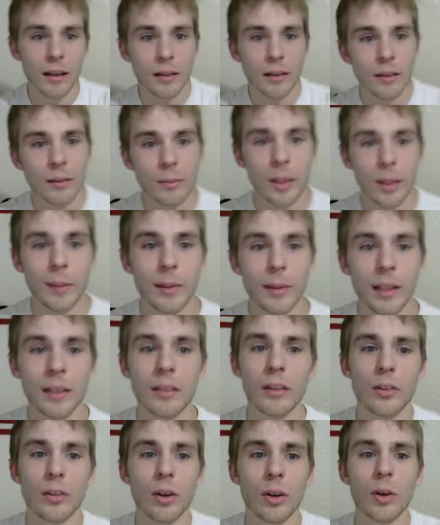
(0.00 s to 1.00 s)
maybe
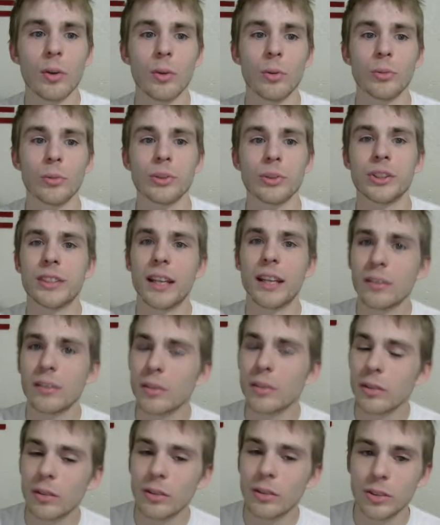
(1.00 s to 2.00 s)
the total
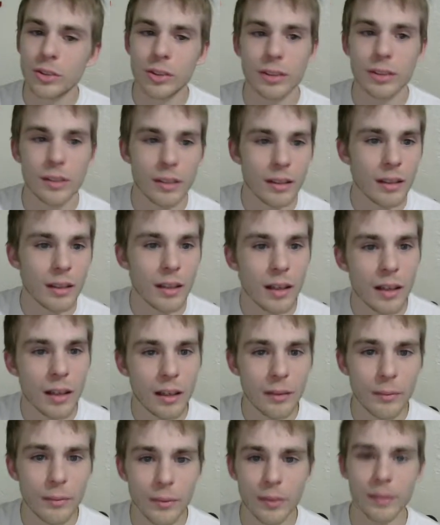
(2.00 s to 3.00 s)
sectors
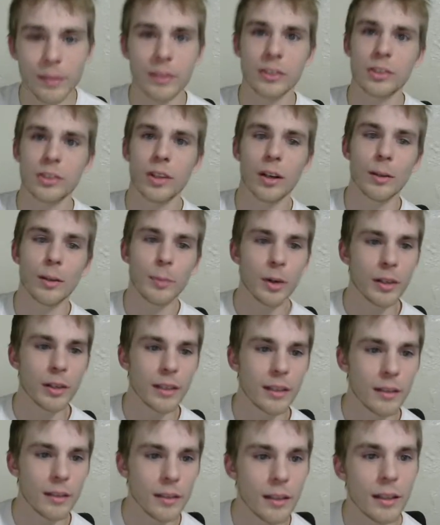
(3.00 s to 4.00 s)
of the stock
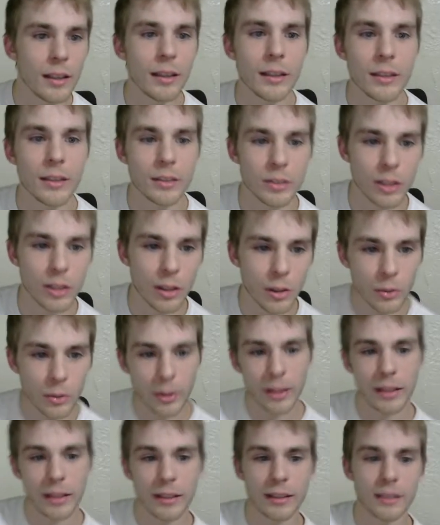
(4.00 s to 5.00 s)
market. So
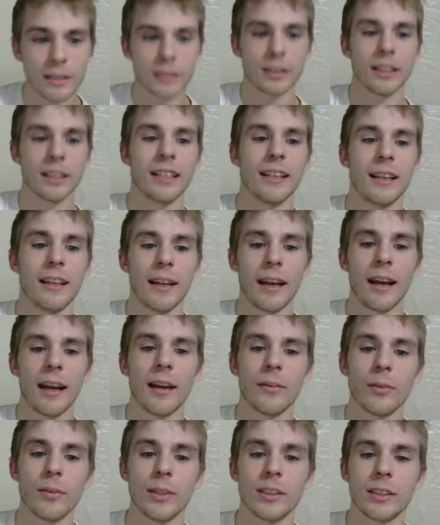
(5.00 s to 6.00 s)
it is in
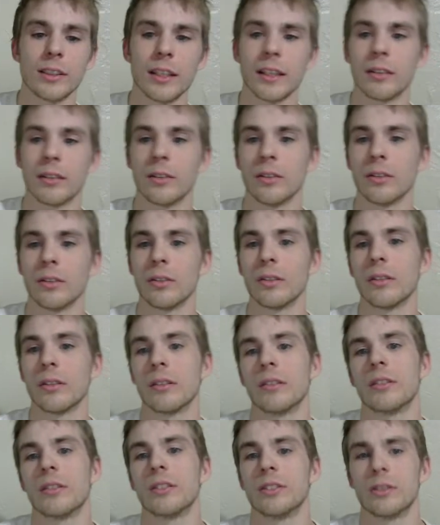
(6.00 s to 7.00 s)
every sector
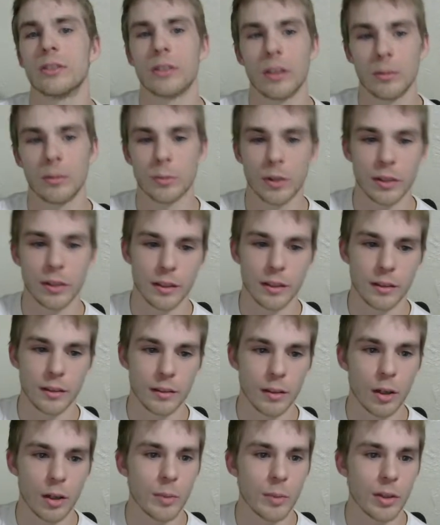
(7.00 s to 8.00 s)
on the stock market,
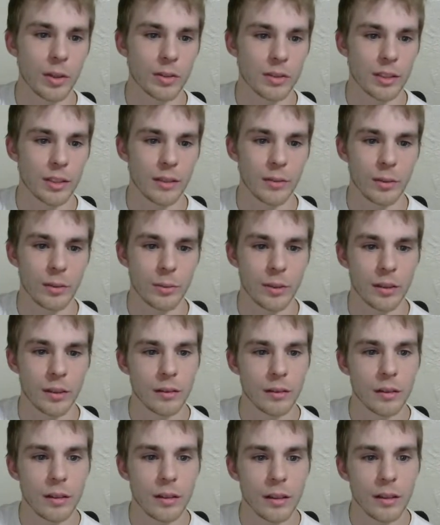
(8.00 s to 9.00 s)
almost everyone,
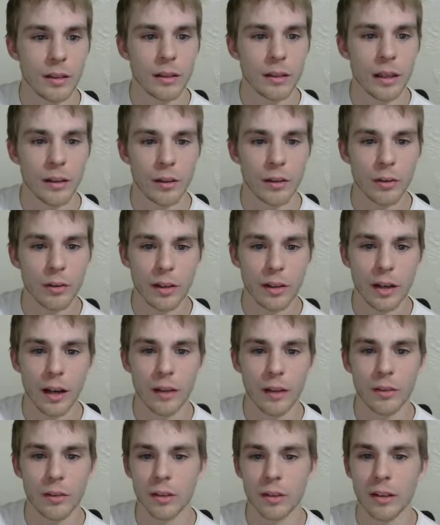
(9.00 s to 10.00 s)
other than
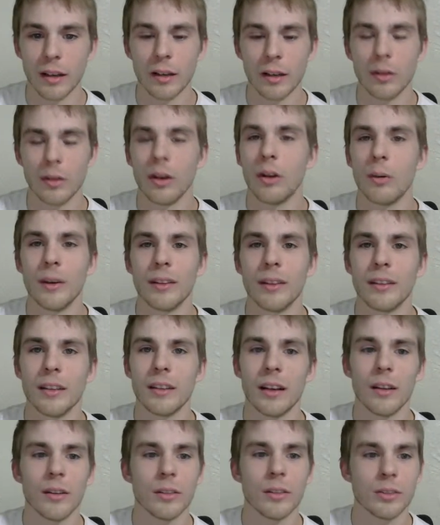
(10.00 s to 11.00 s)
other. I don't know what the
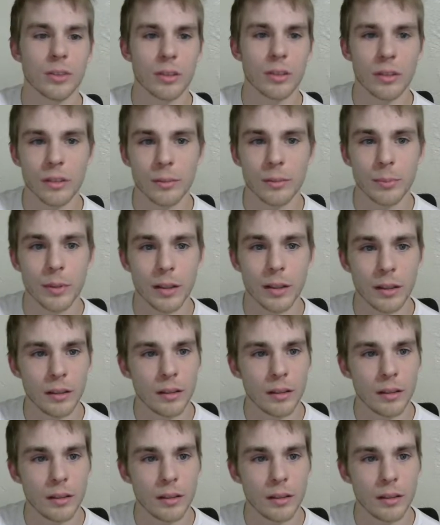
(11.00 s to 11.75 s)
others are, but